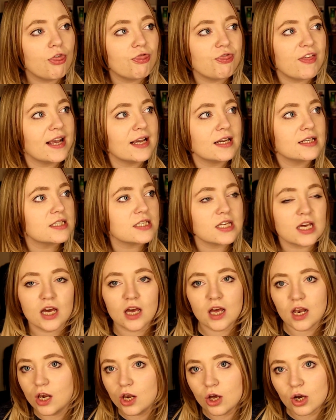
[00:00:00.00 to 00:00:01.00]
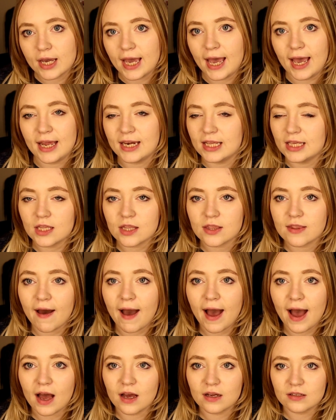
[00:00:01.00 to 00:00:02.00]
think to look at any of
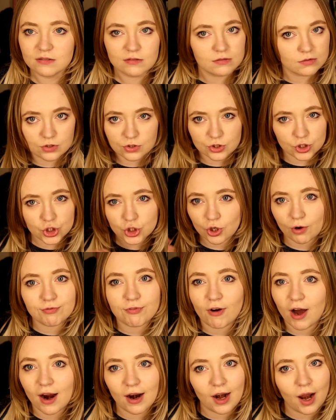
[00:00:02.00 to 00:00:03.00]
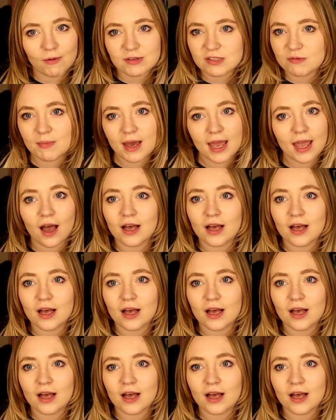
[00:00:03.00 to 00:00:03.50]
that shot fire alarms for me.